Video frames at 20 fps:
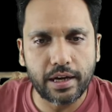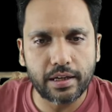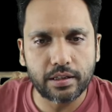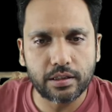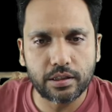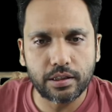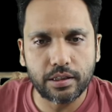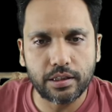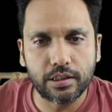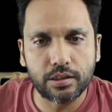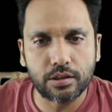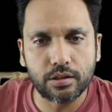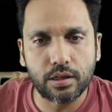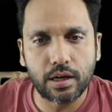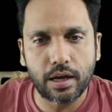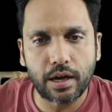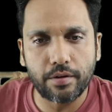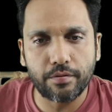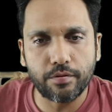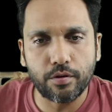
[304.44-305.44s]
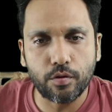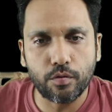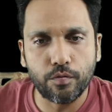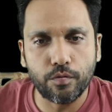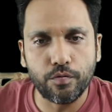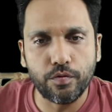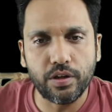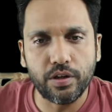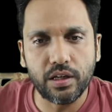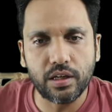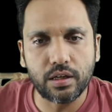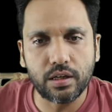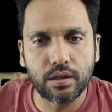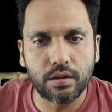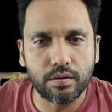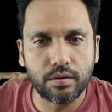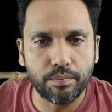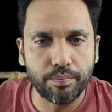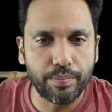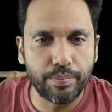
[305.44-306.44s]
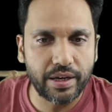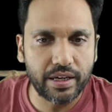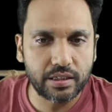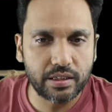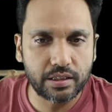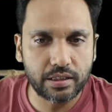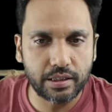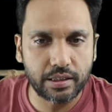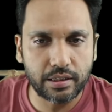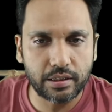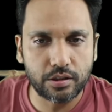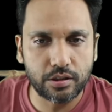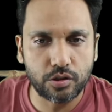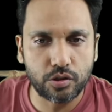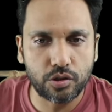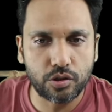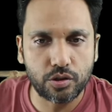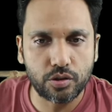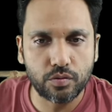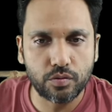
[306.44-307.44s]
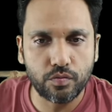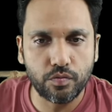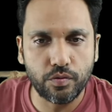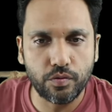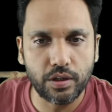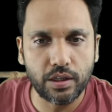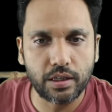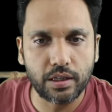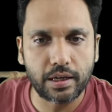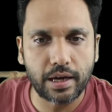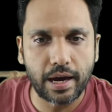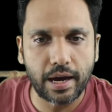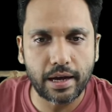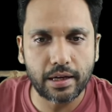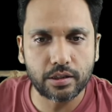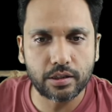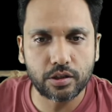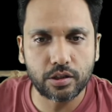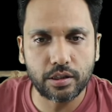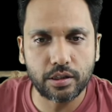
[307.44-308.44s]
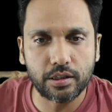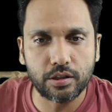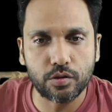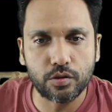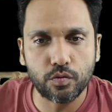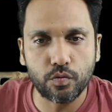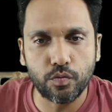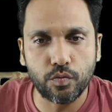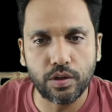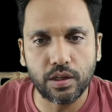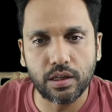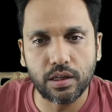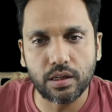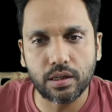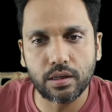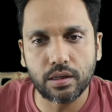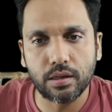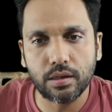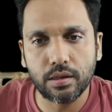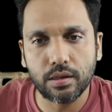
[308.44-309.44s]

acids. You'll have your weak bases, weak acids, weak